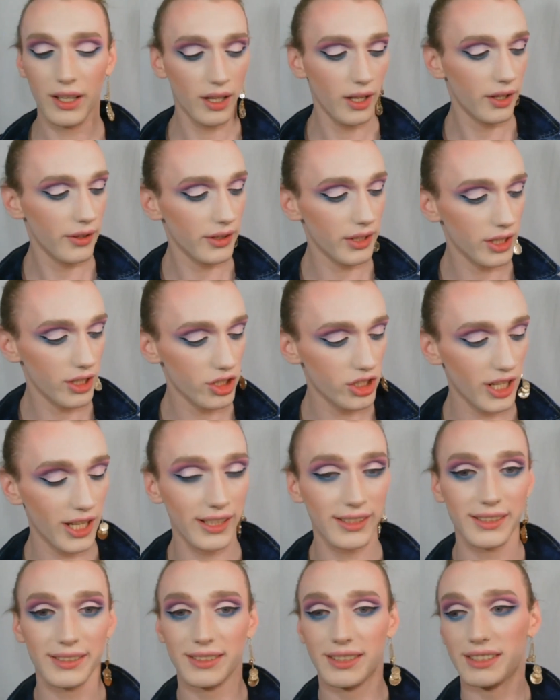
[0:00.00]
The
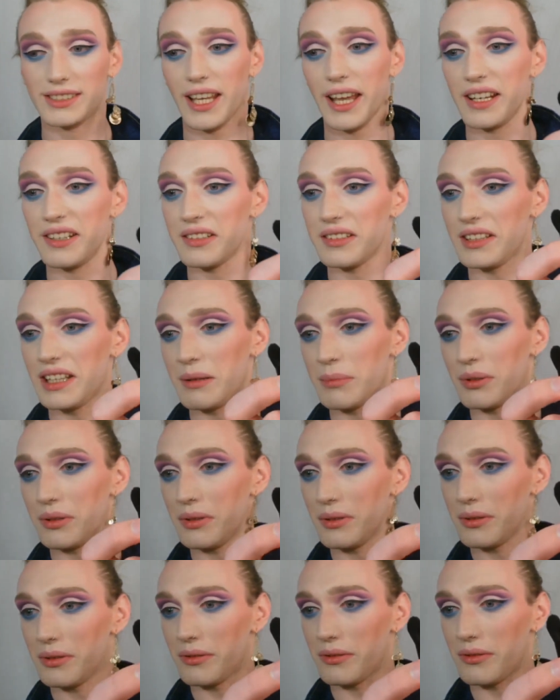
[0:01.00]
shade Designer Label
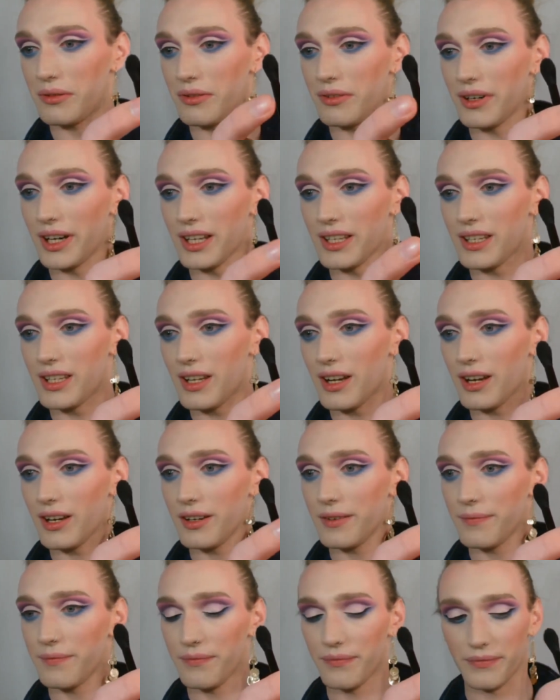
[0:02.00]
right here,
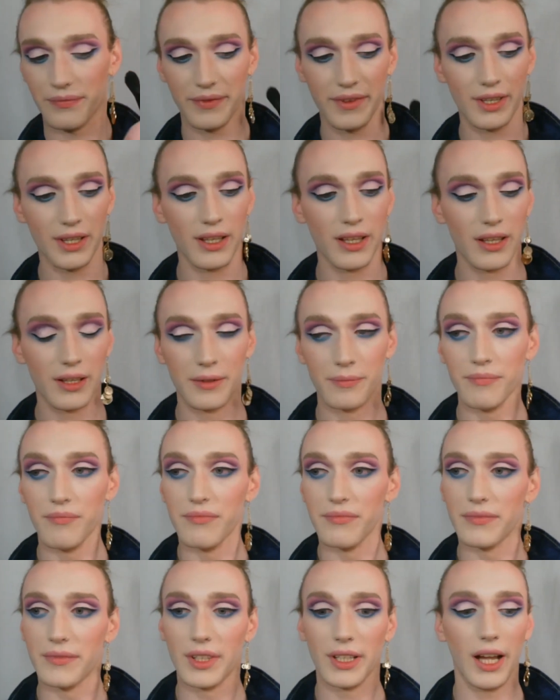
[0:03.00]

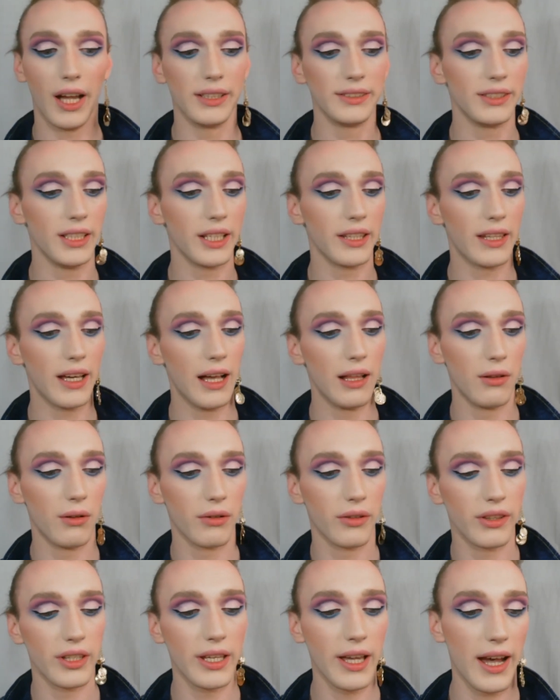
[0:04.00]
and take that
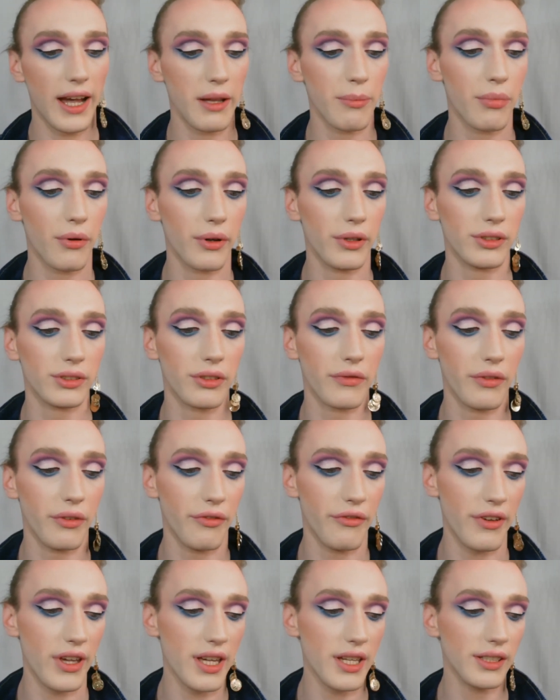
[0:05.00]
along the high points of the
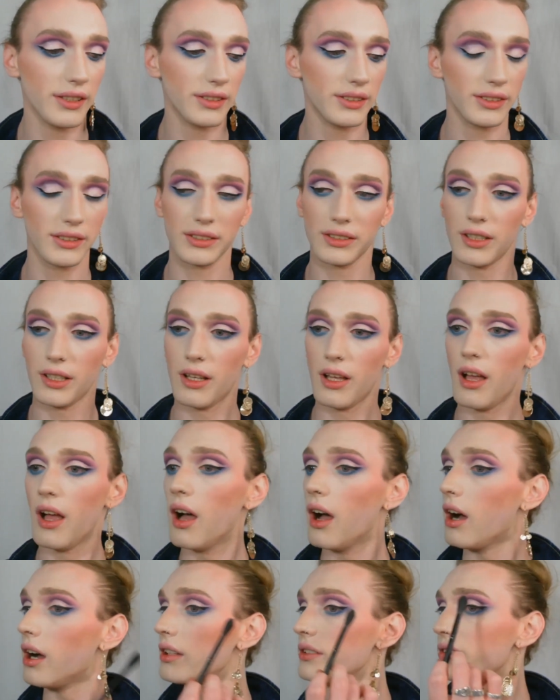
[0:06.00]
face,
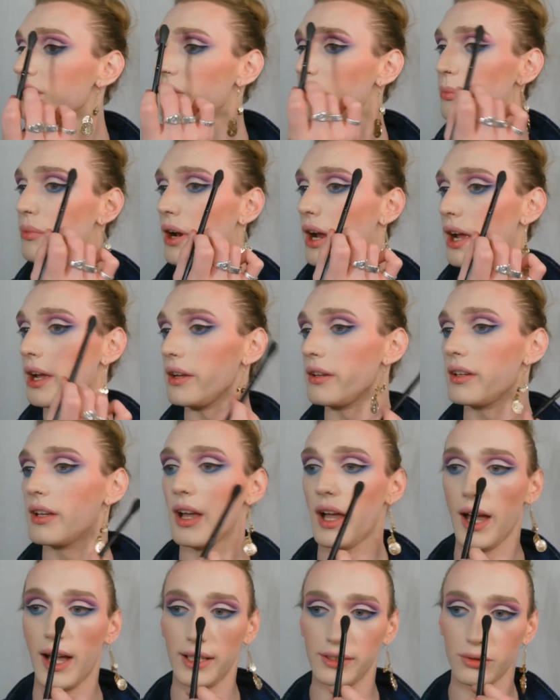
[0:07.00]
under the brow,
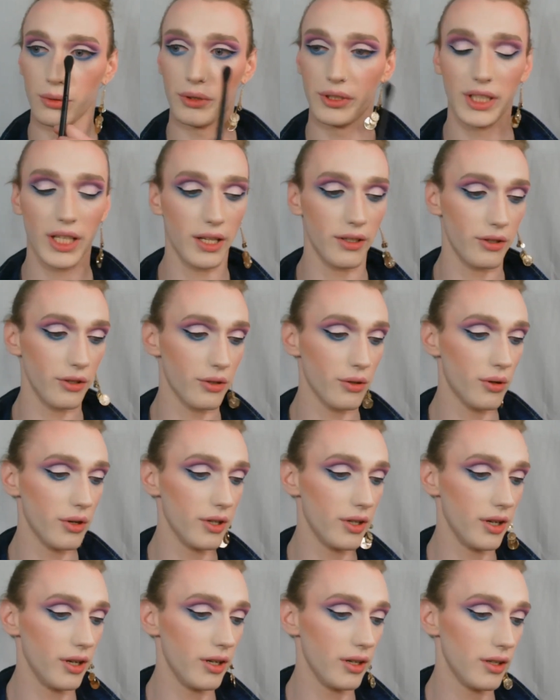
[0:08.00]
and on the inner
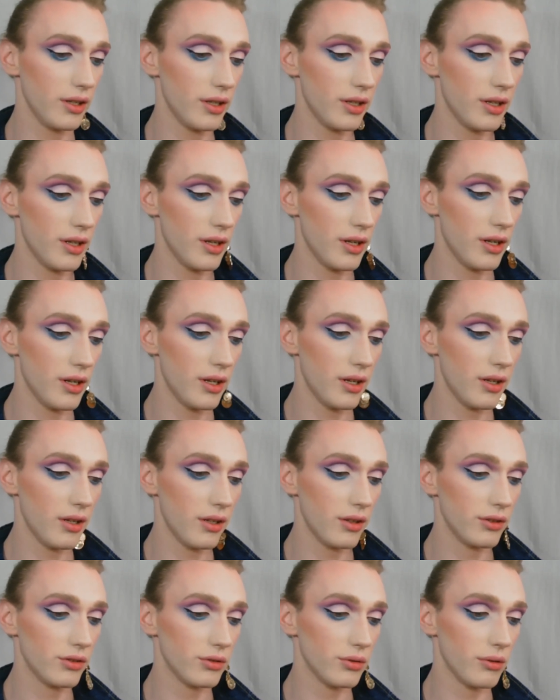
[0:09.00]
corner.
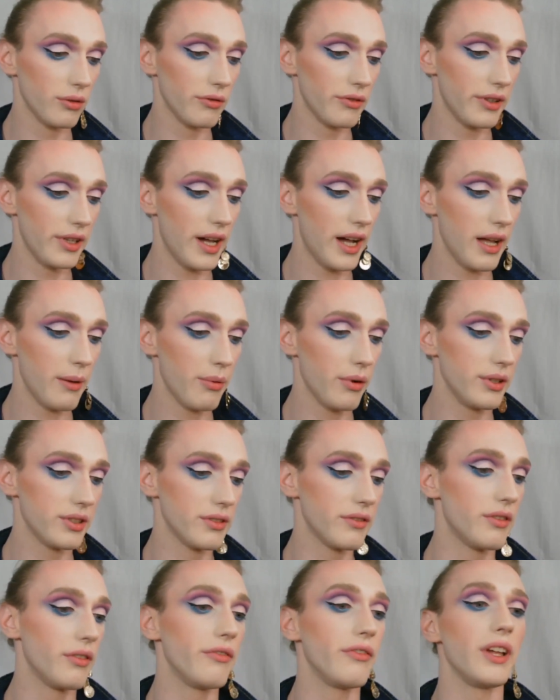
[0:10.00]
So for the high points
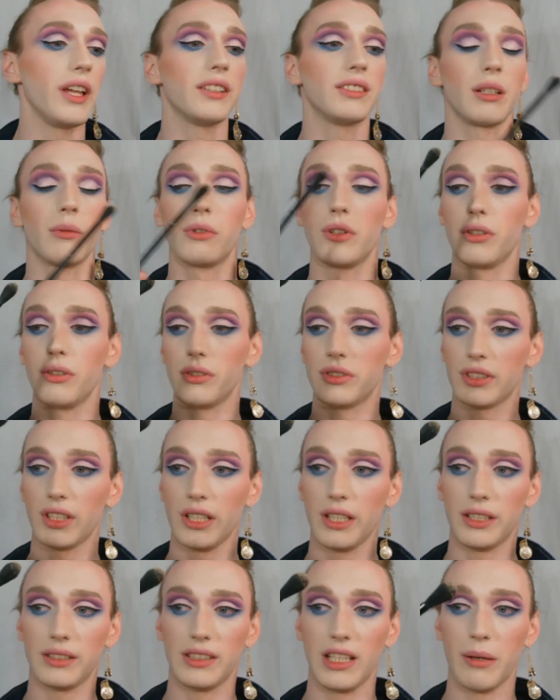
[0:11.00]
of the face, I'm going to use
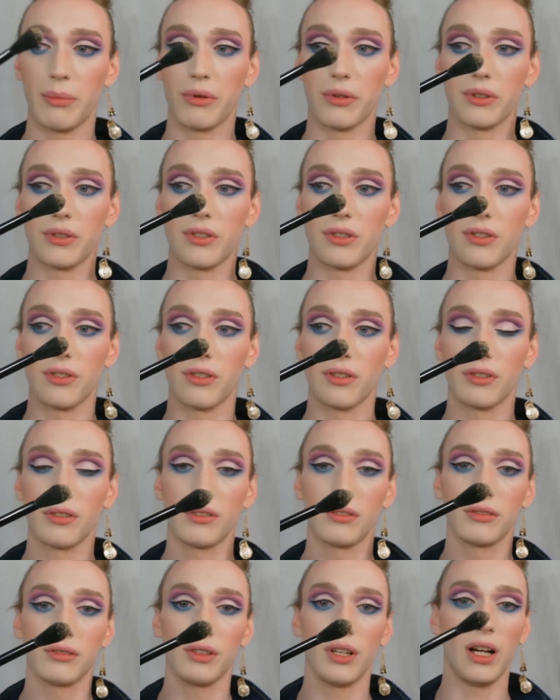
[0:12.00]
a tapered
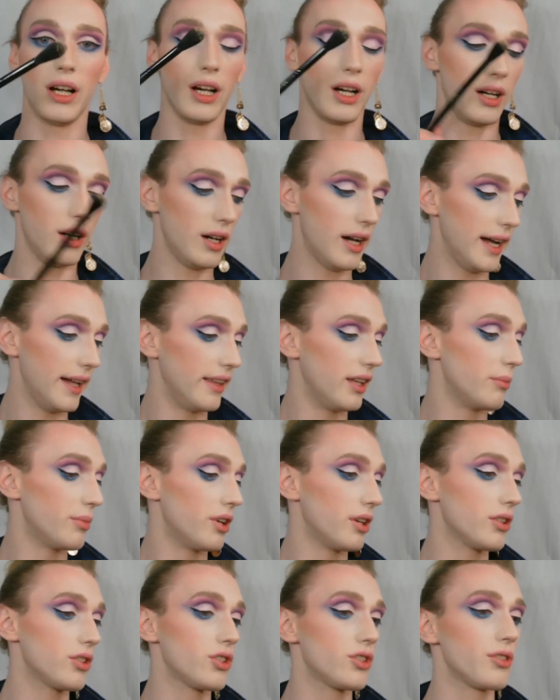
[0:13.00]
highlight
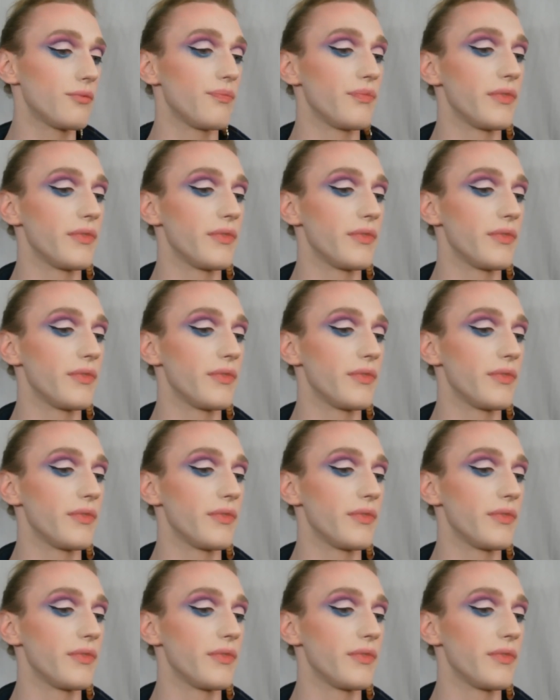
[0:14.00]
brush,